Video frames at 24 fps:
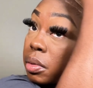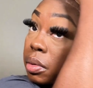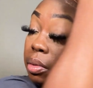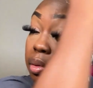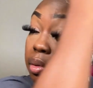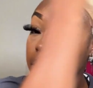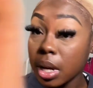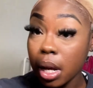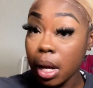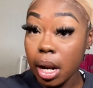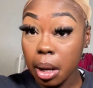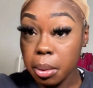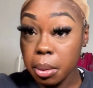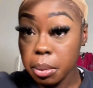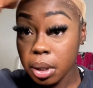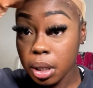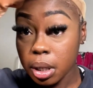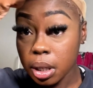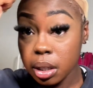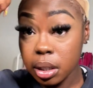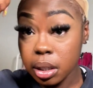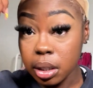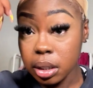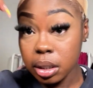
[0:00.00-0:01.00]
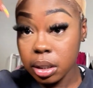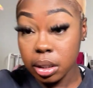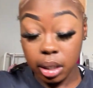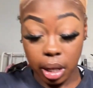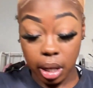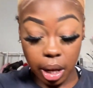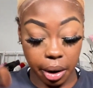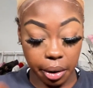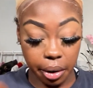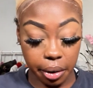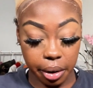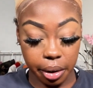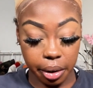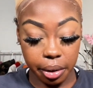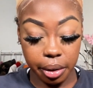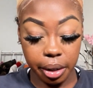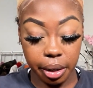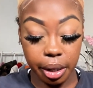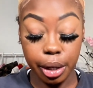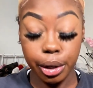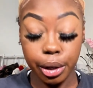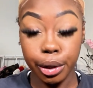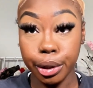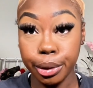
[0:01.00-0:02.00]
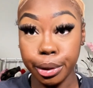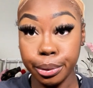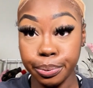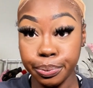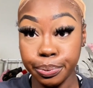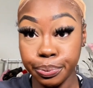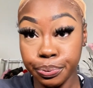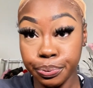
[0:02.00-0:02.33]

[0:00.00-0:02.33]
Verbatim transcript: that I'm getting this area here.